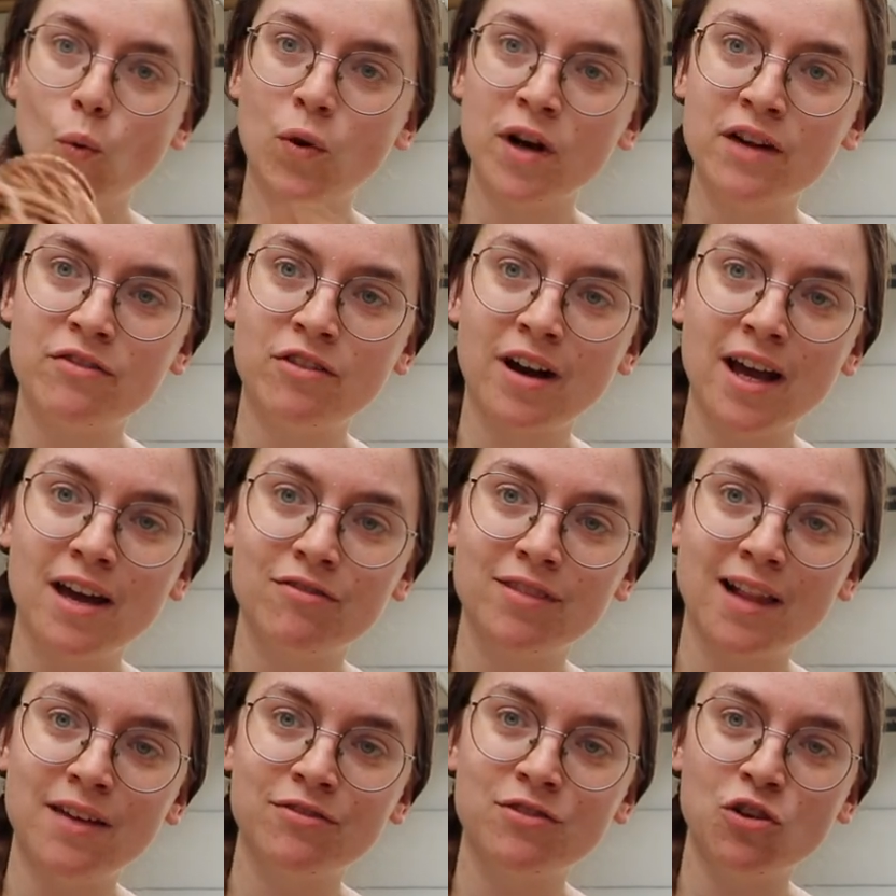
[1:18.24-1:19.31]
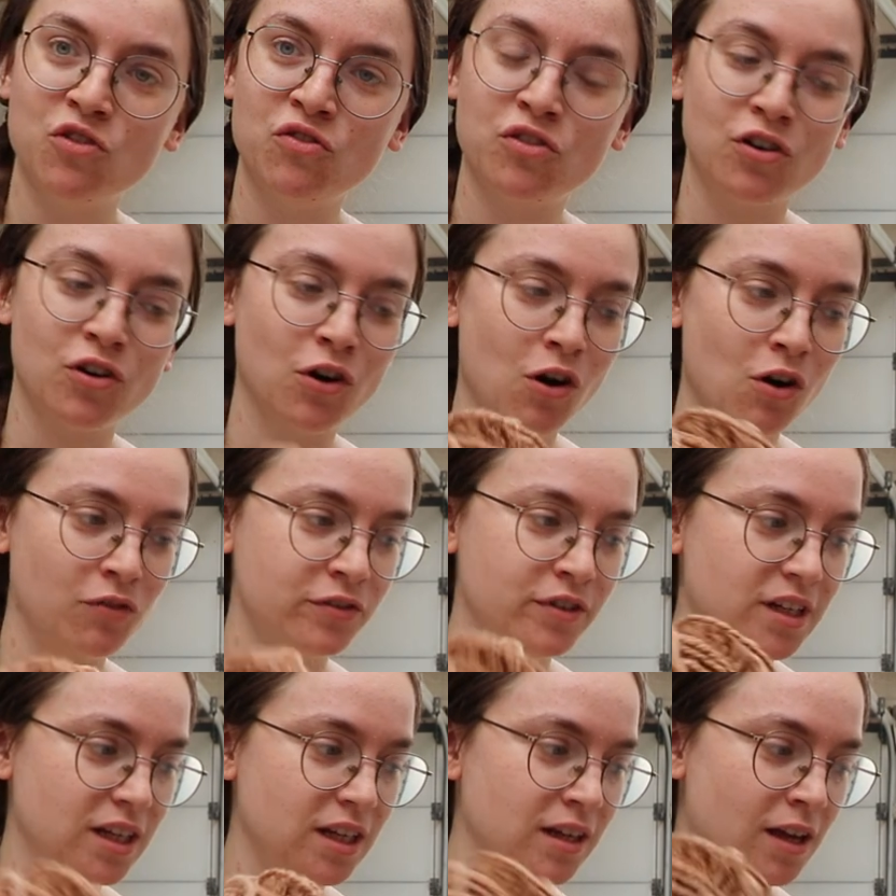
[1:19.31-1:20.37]
Whatever I have left over
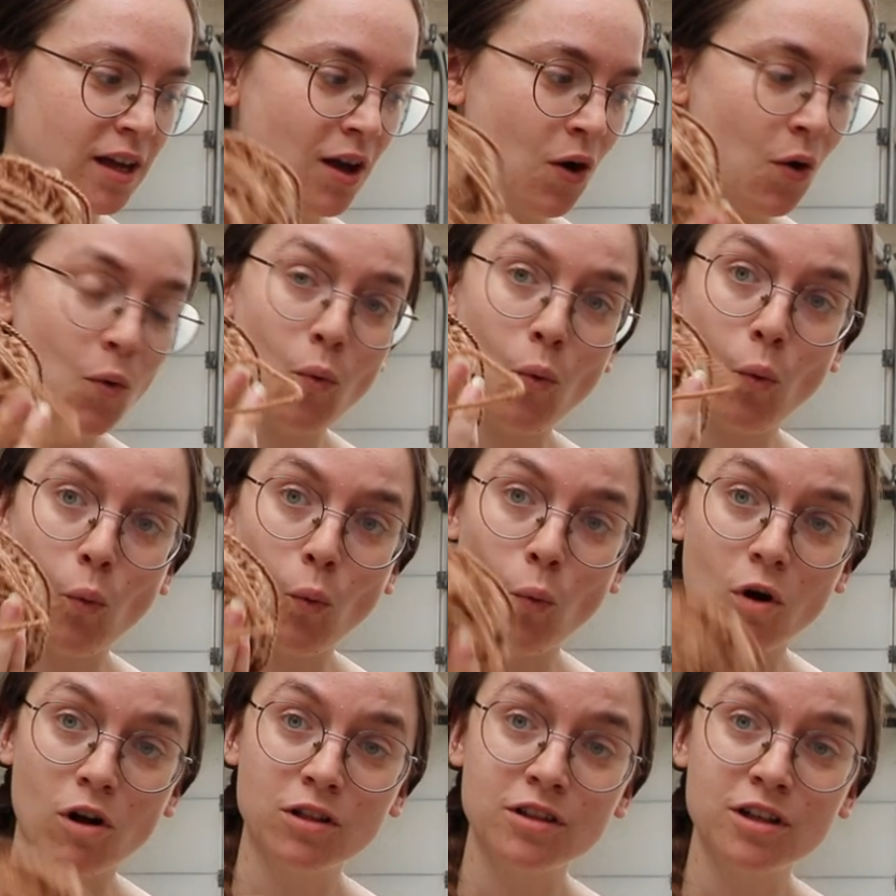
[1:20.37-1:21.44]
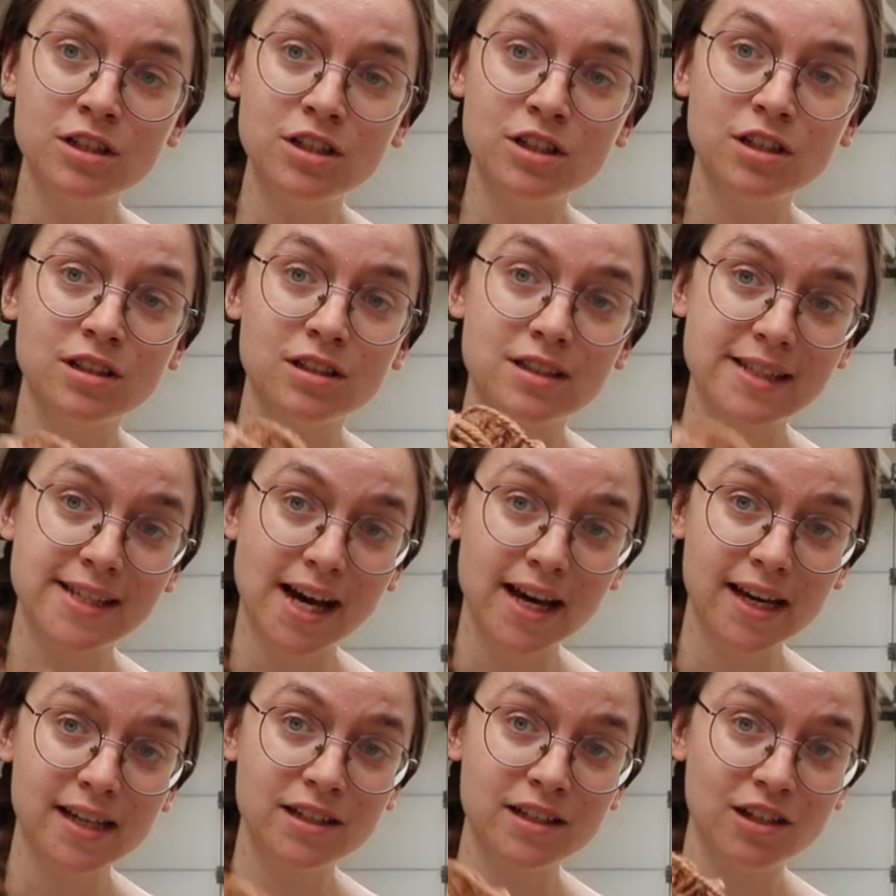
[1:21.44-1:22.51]
of the walnut
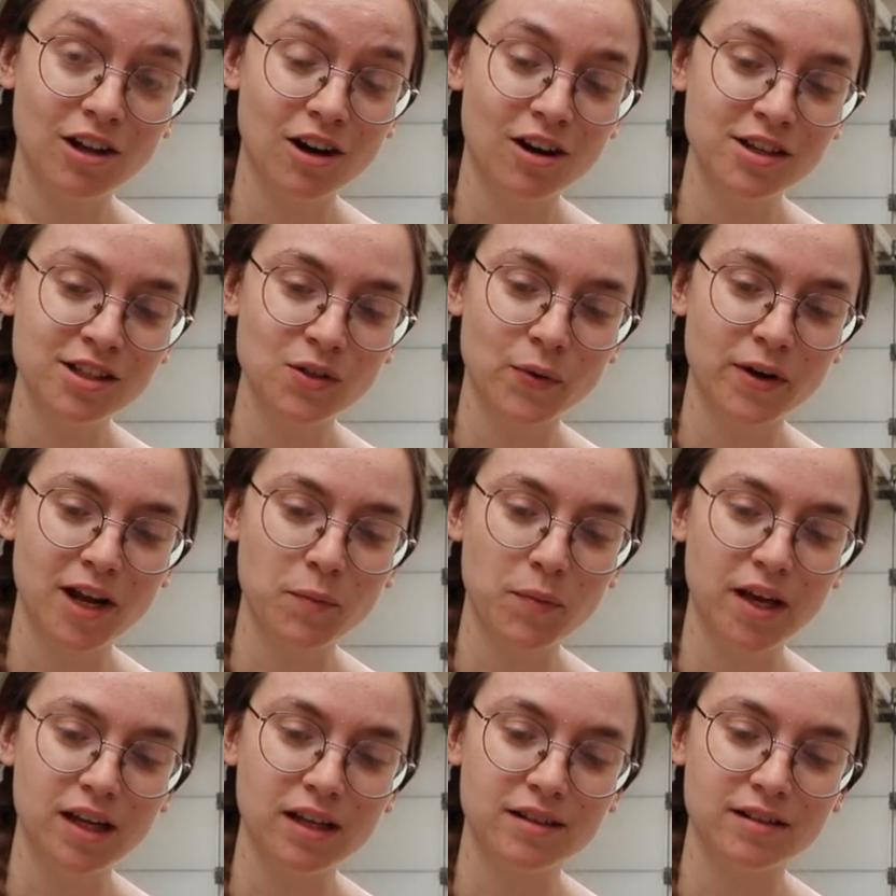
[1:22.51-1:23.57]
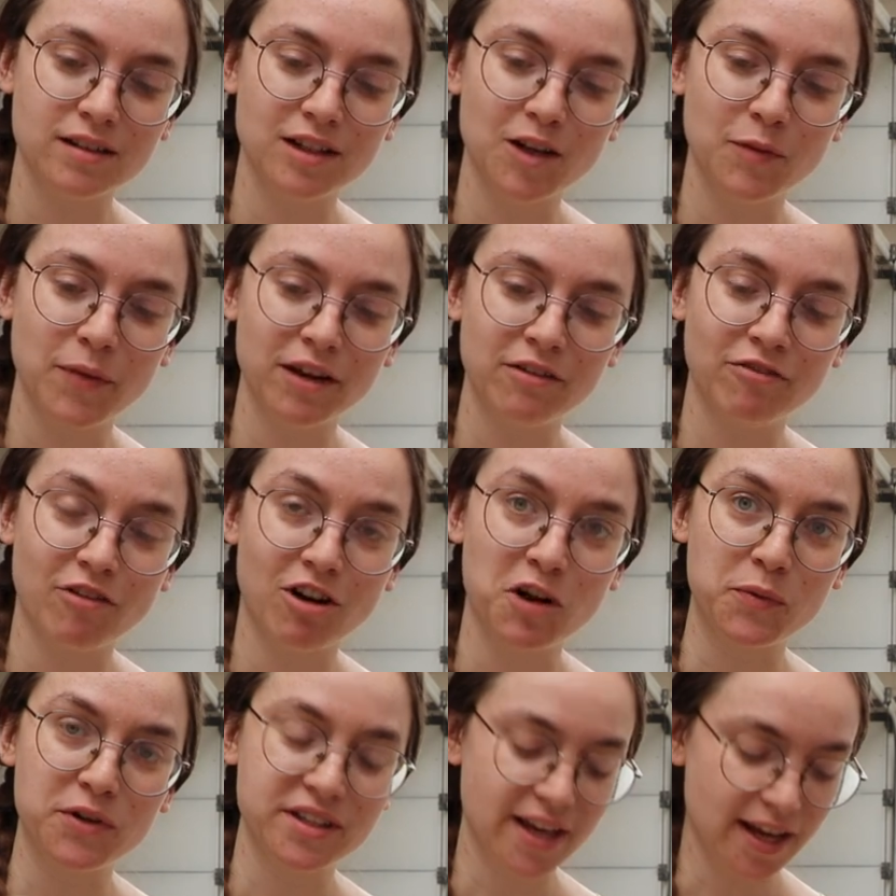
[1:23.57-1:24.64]
dyed yarns when I made uh, my
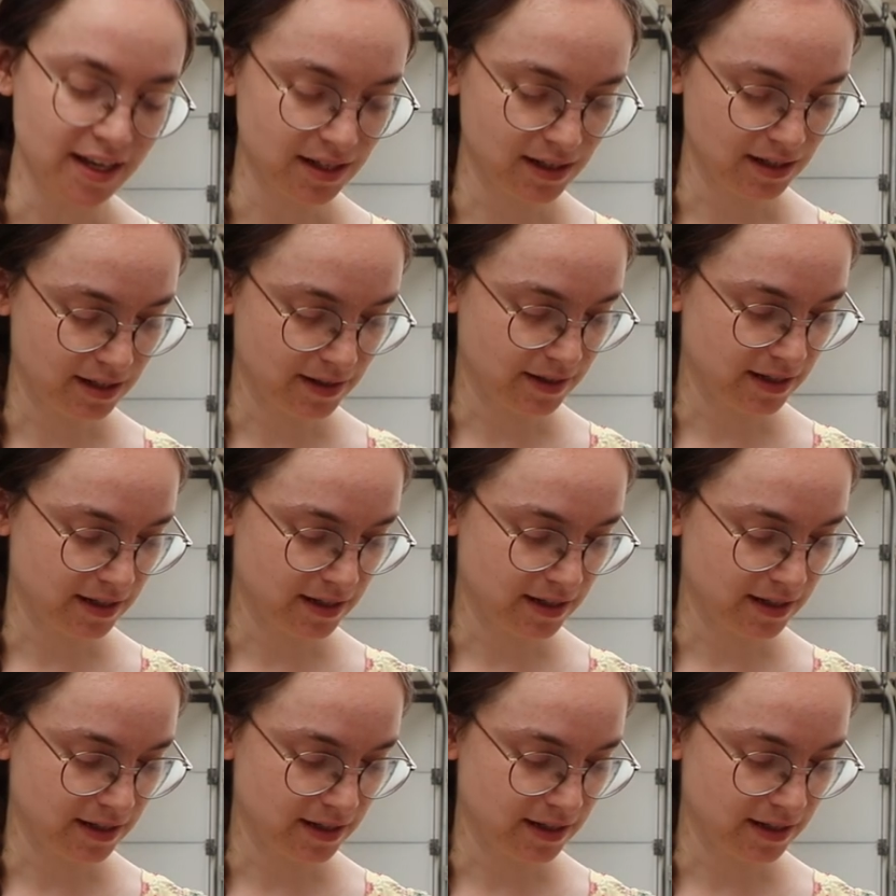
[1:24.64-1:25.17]
farmer's hat